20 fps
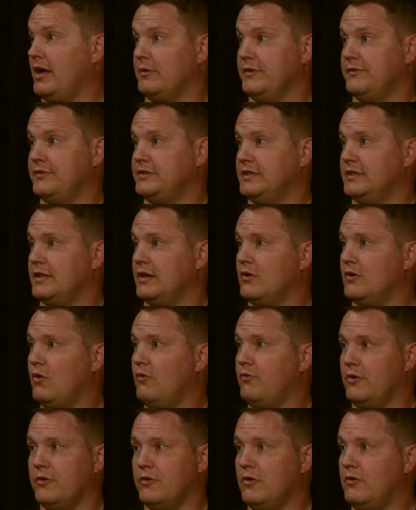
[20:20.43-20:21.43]
We've seen that
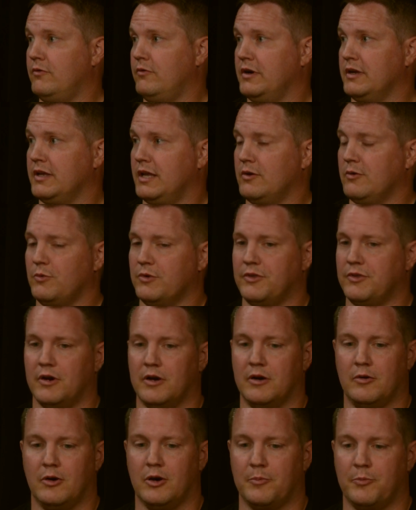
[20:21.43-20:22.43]
over and over again with
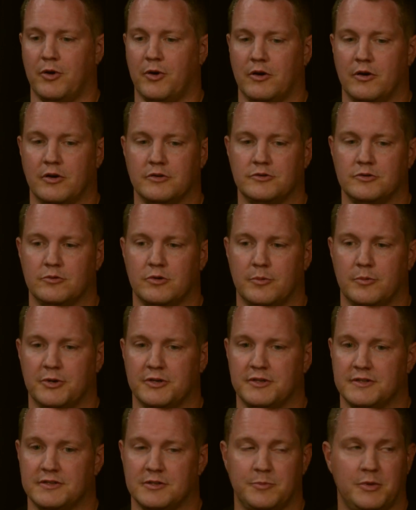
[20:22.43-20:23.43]
our partners who are
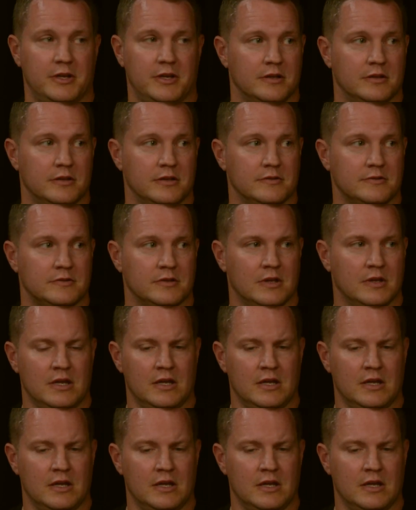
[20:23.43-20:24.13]
participating in this,